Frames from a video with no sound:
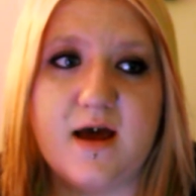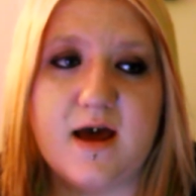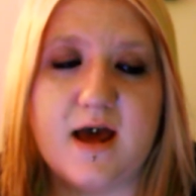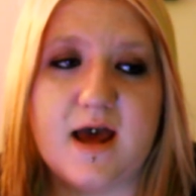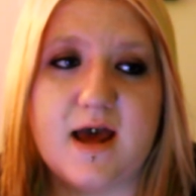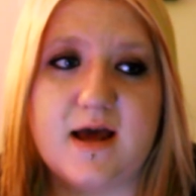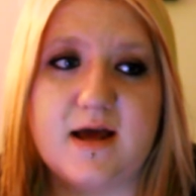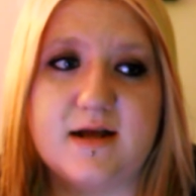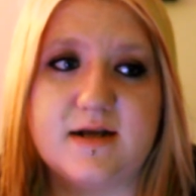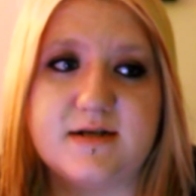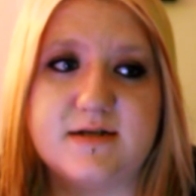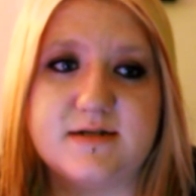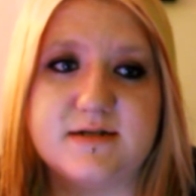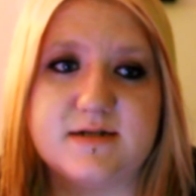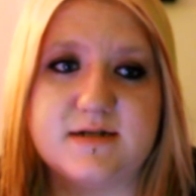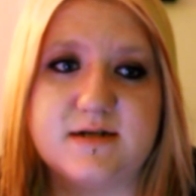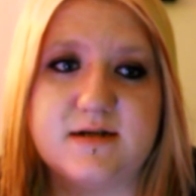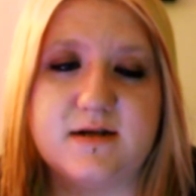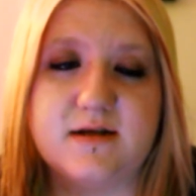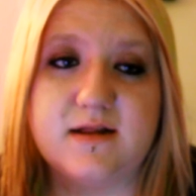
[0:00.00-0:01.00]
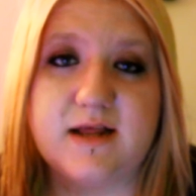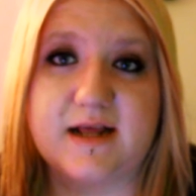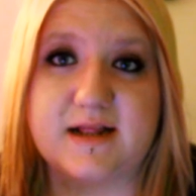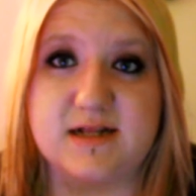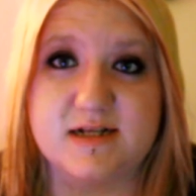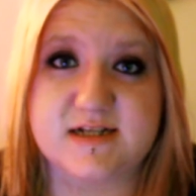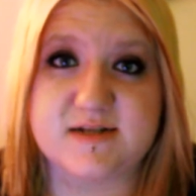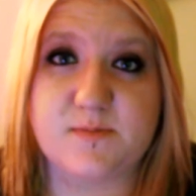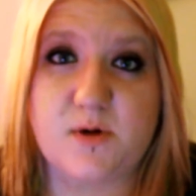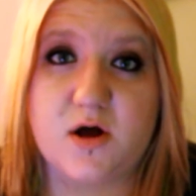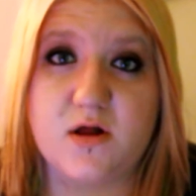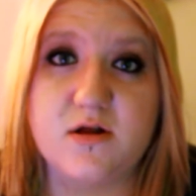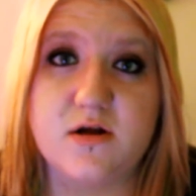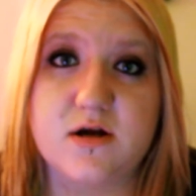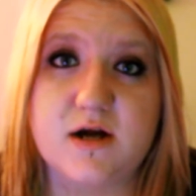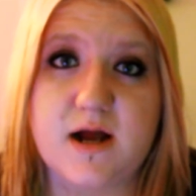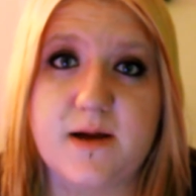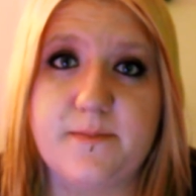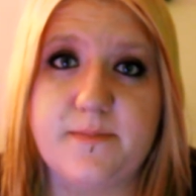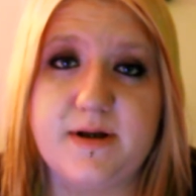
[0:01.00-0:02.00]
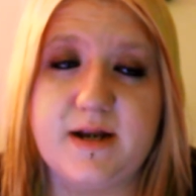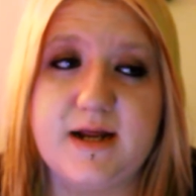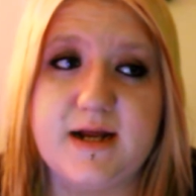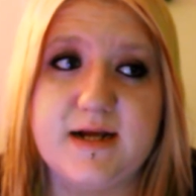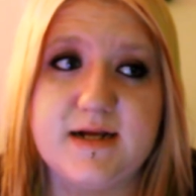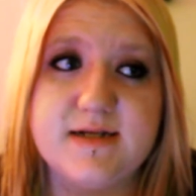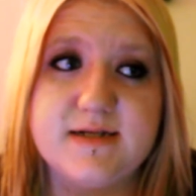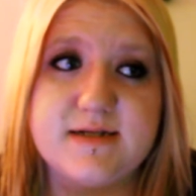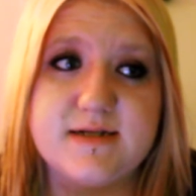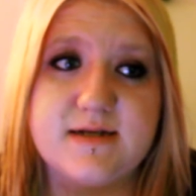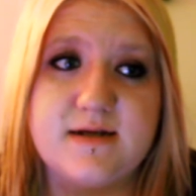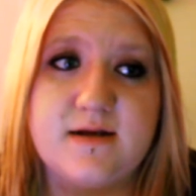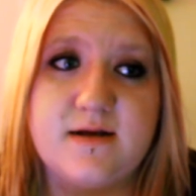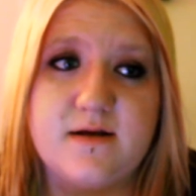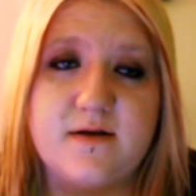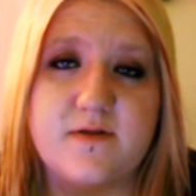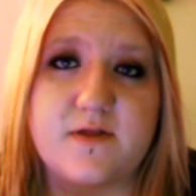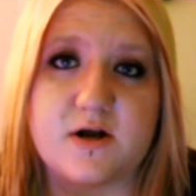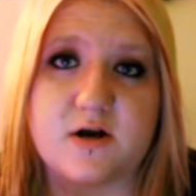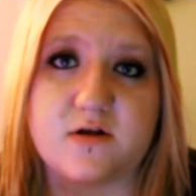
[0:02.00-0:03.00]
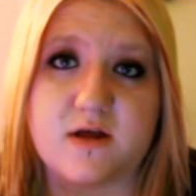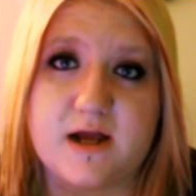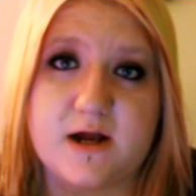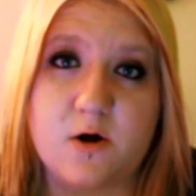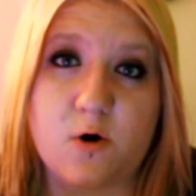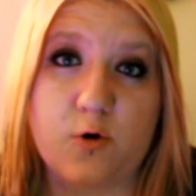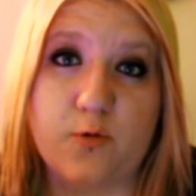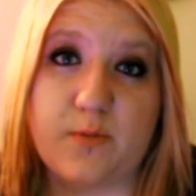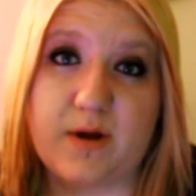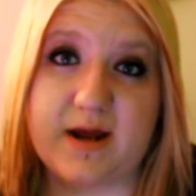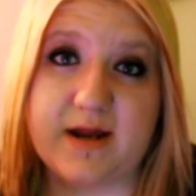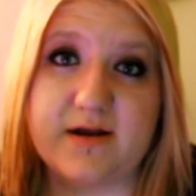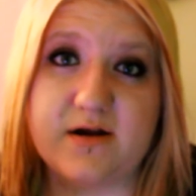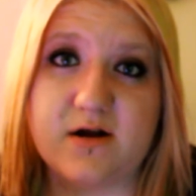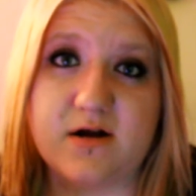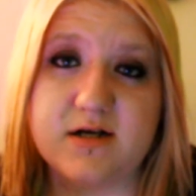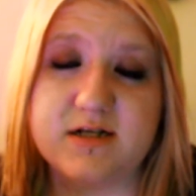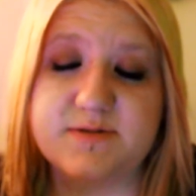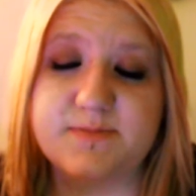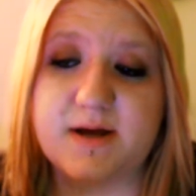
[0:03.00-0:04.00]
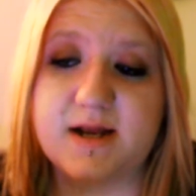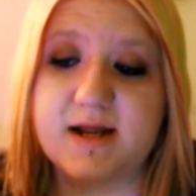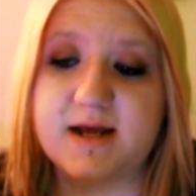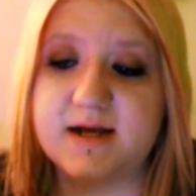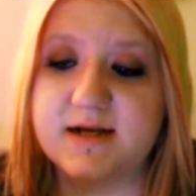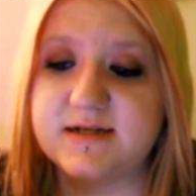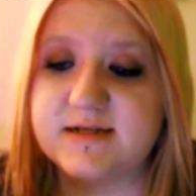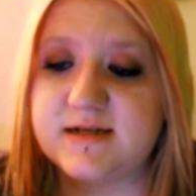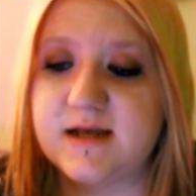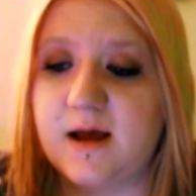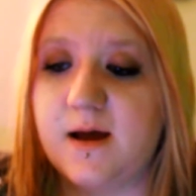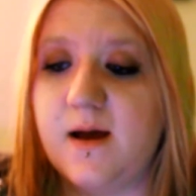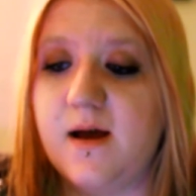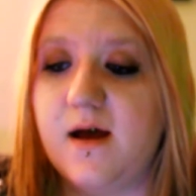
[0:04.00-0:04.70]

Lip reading: and like the smaller companies that are like homemade cosmetics,